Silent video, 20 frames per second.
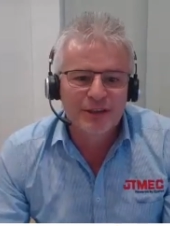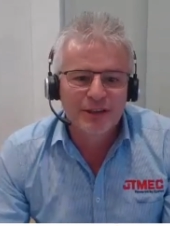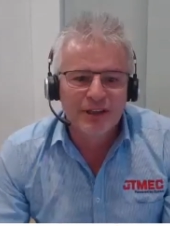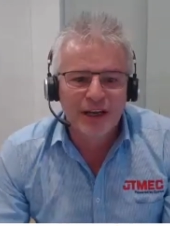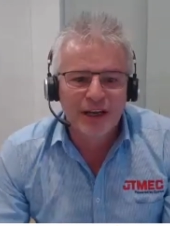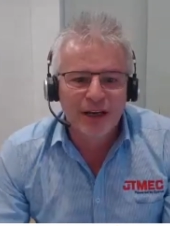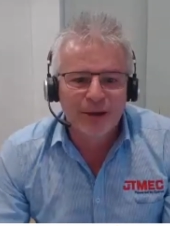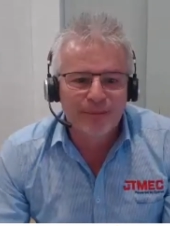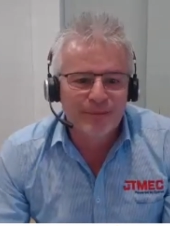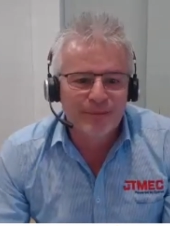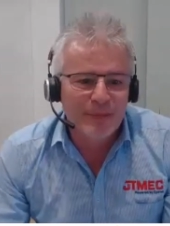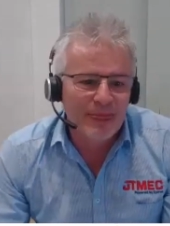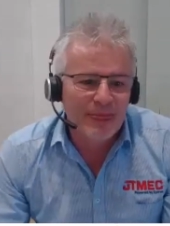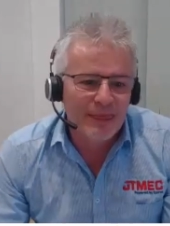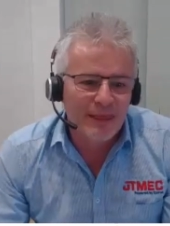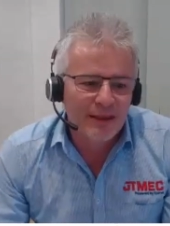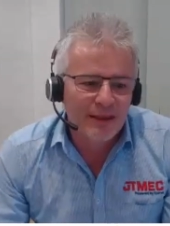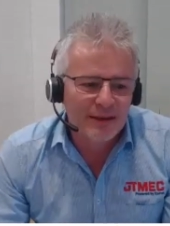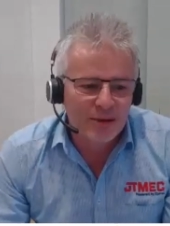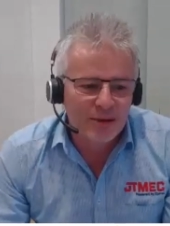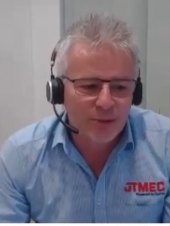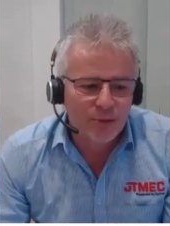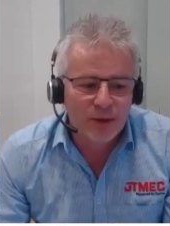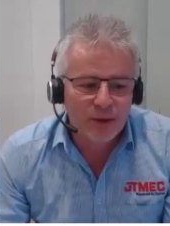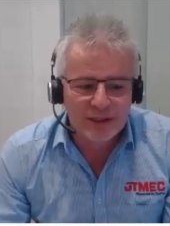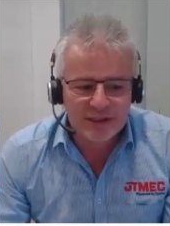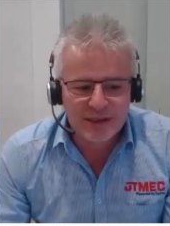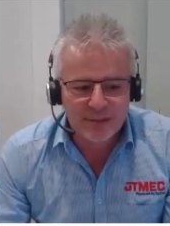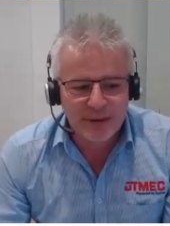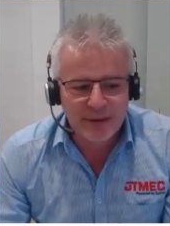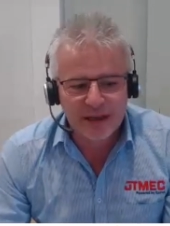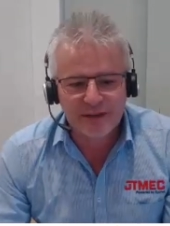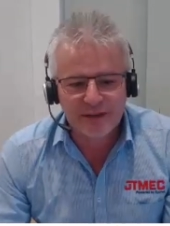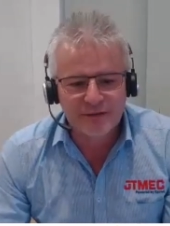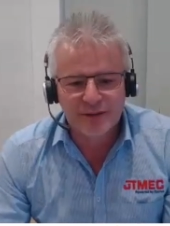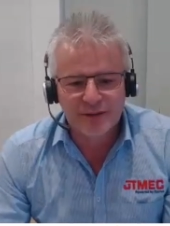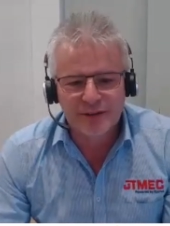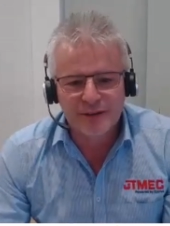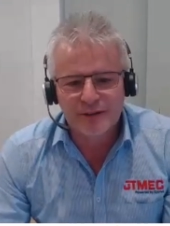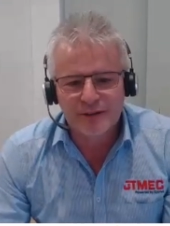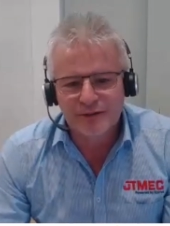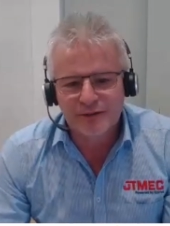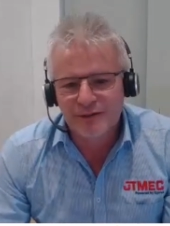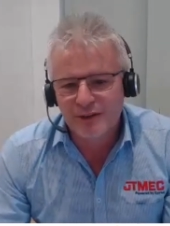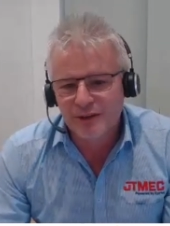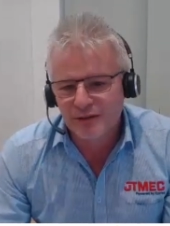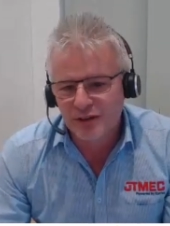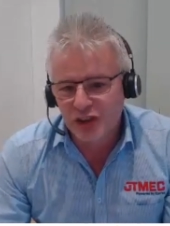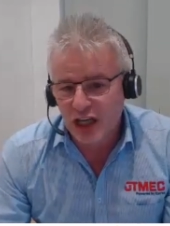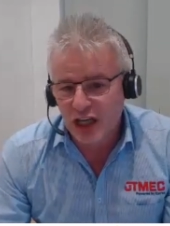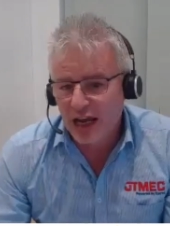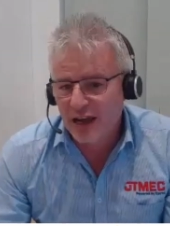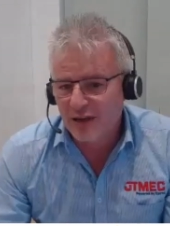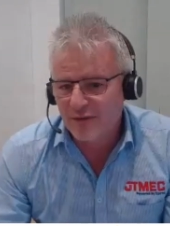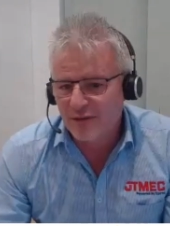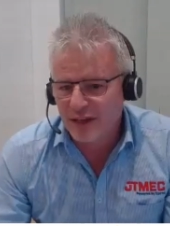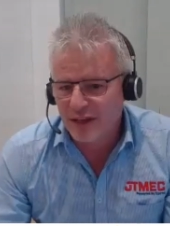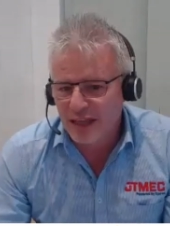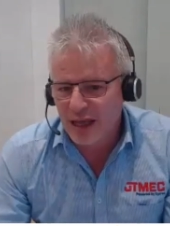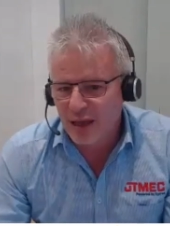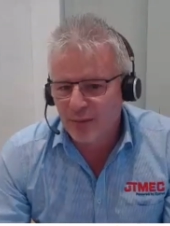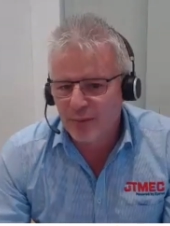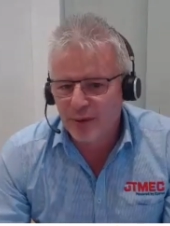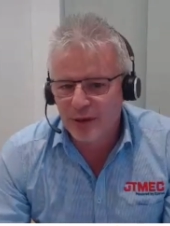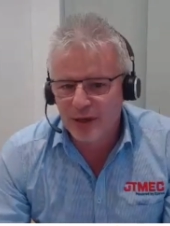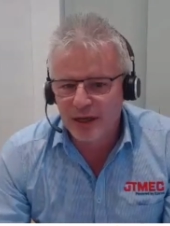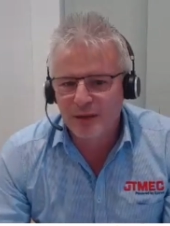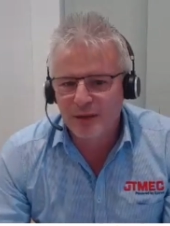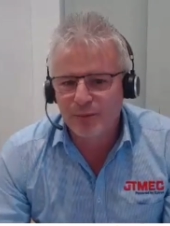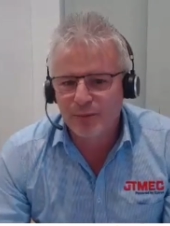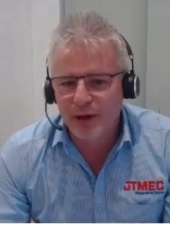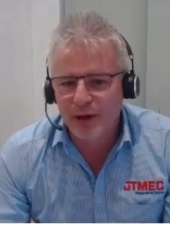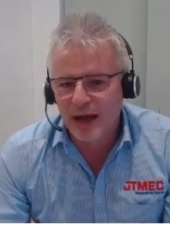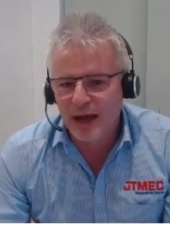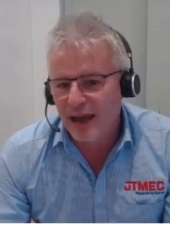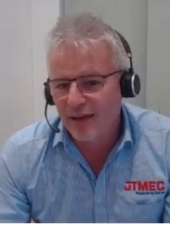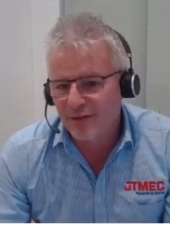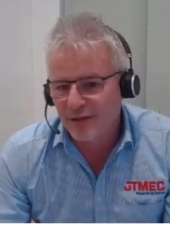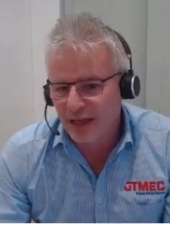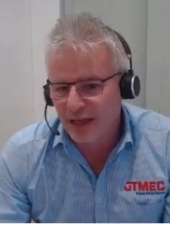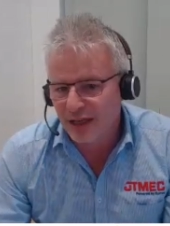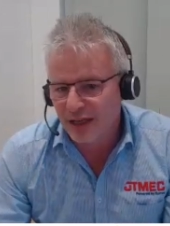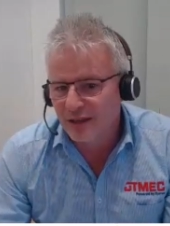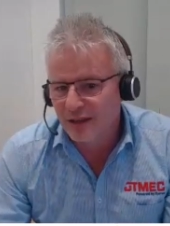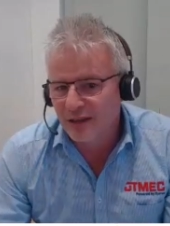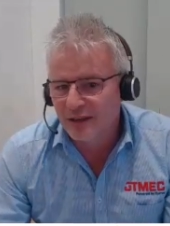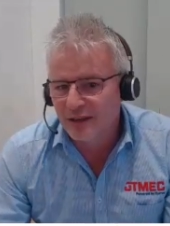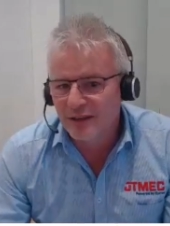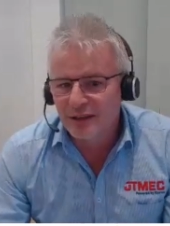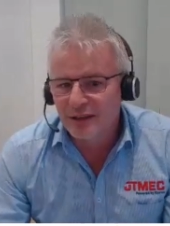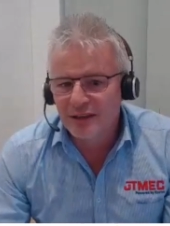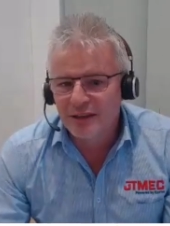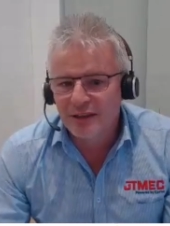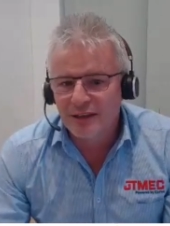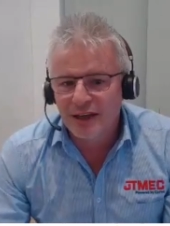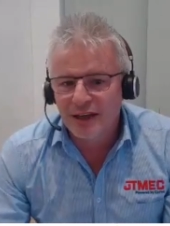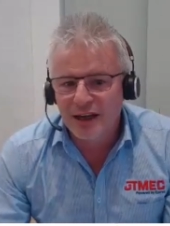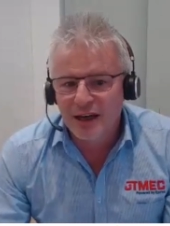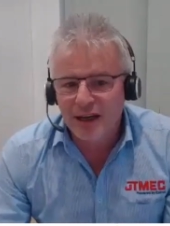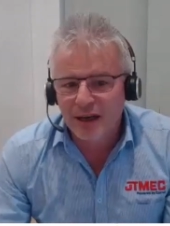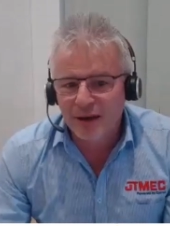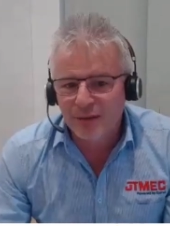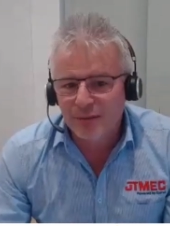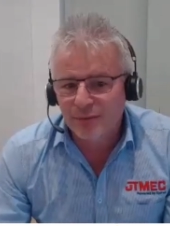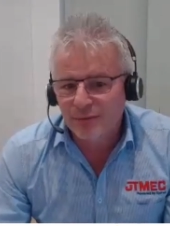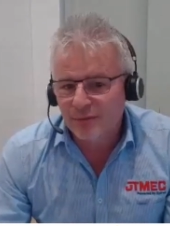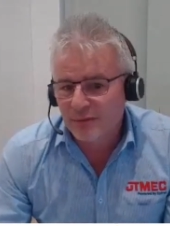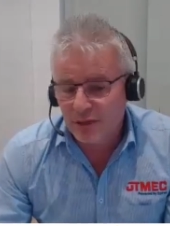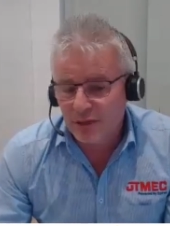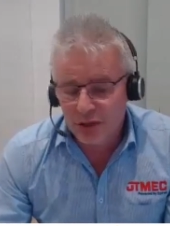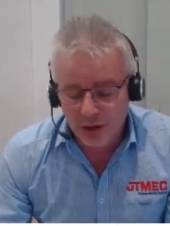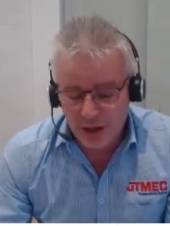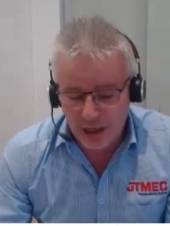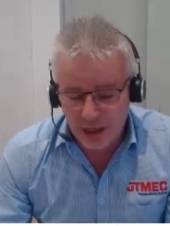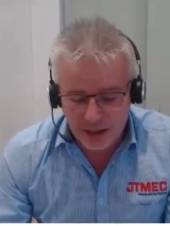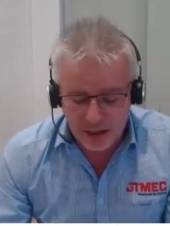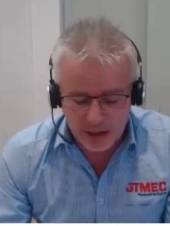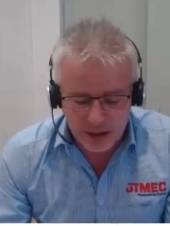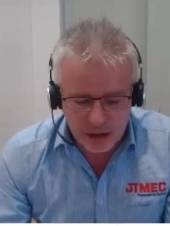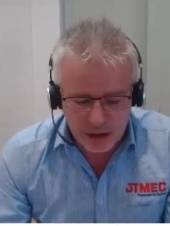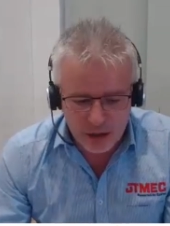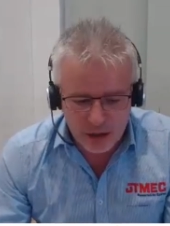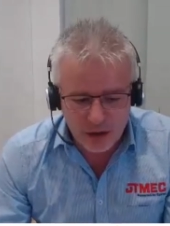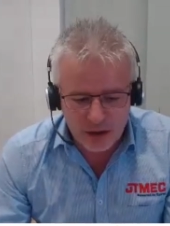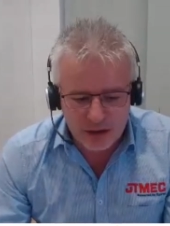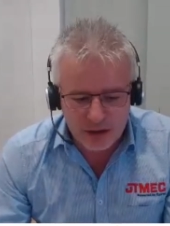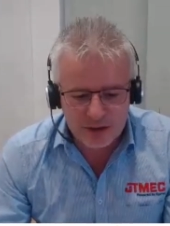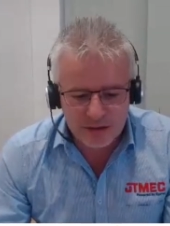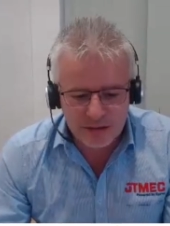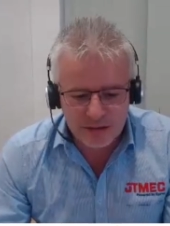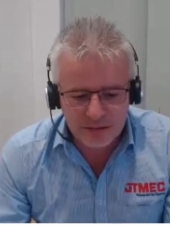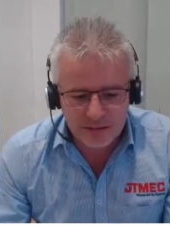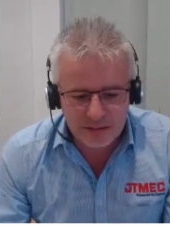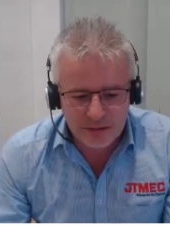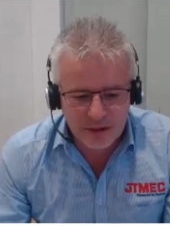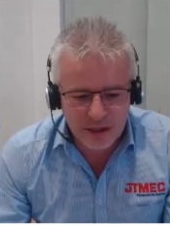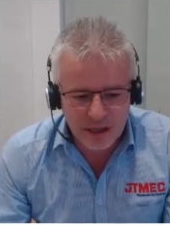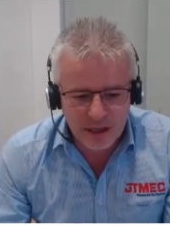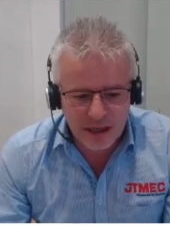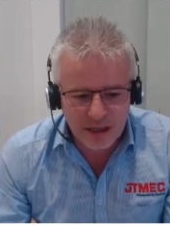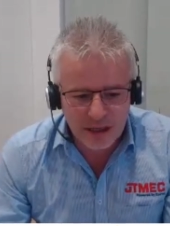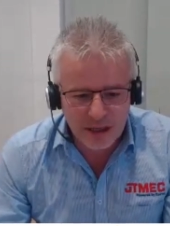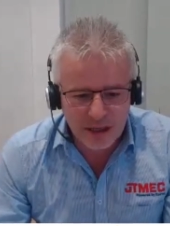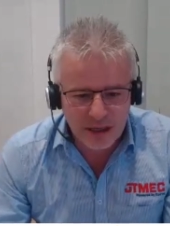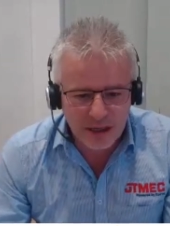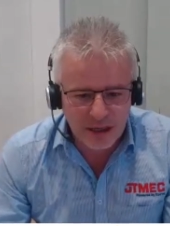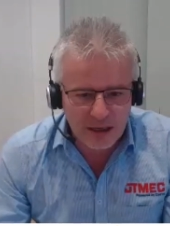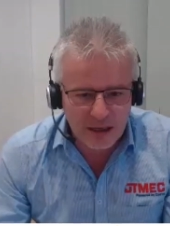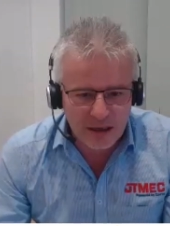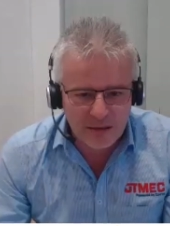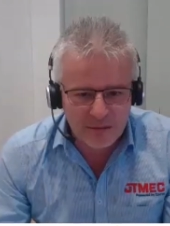Um, you know, what is the benefit of, of shaving that peak by having um, not only in a cost uh,